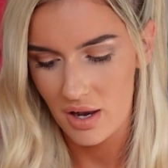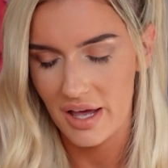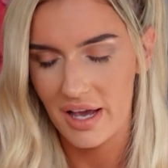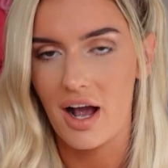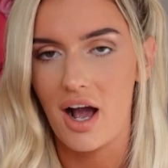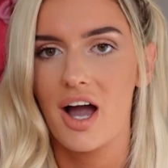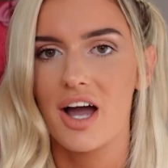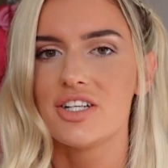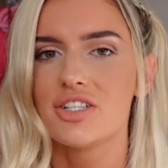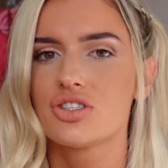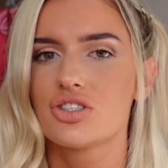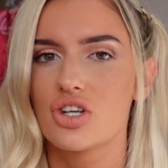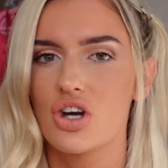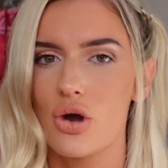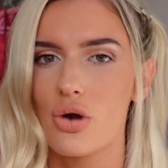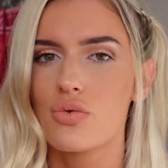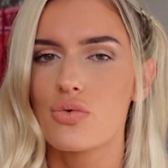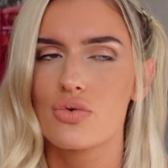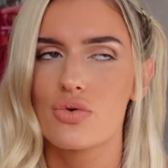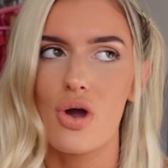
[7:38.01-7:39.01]
Like I
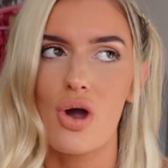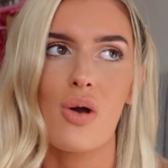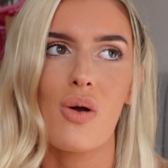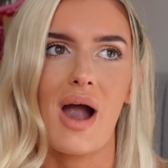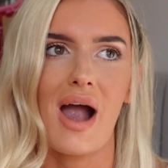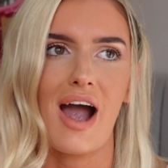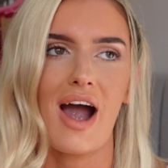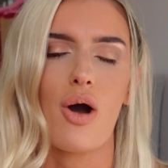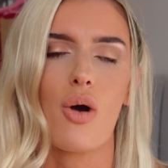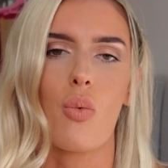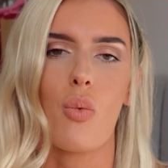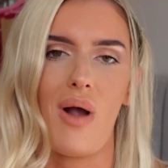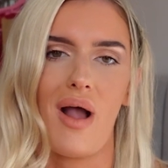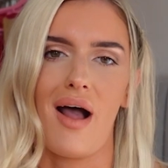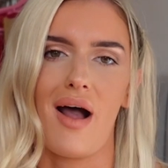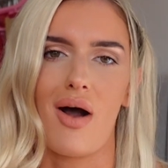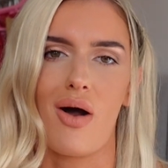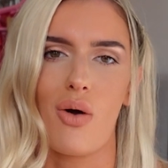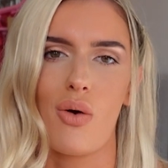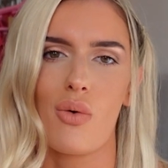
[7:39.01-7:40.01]
don't know how
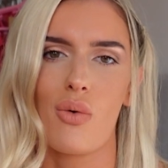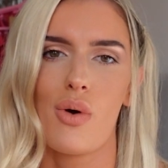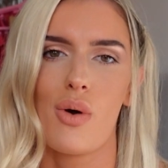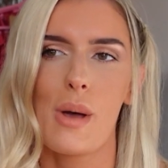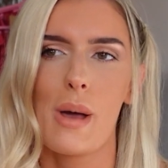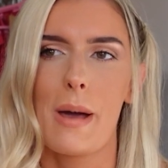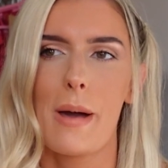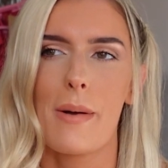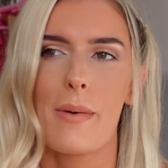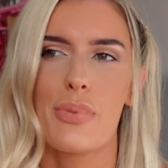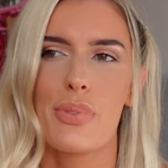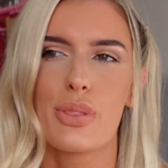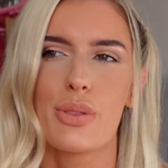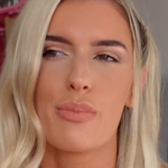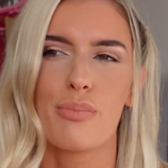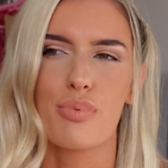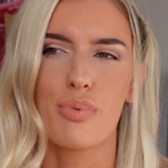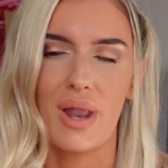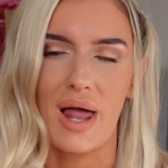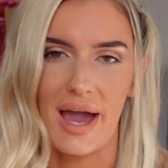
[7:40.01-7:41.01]
well the
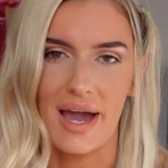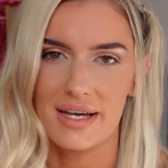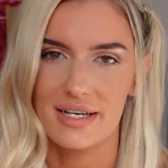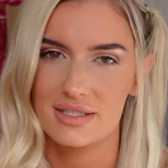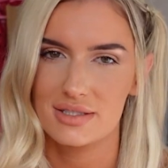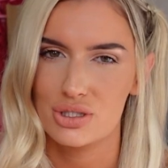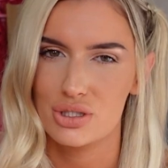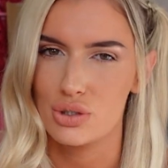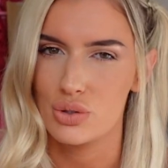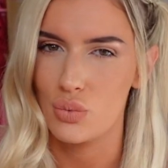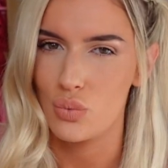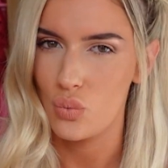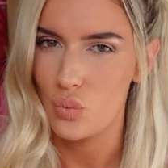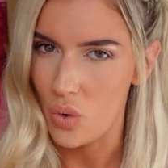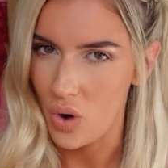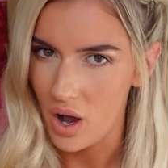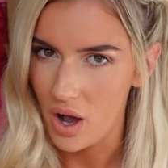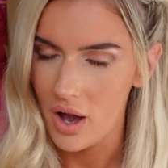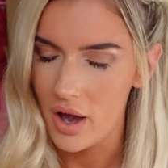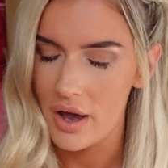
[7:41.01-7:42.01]
black is gonna
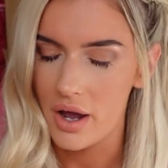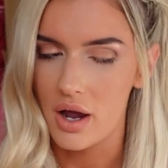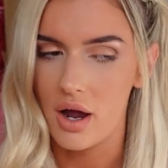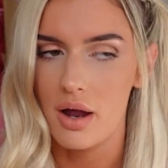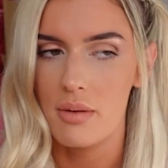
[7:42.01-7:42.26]
work.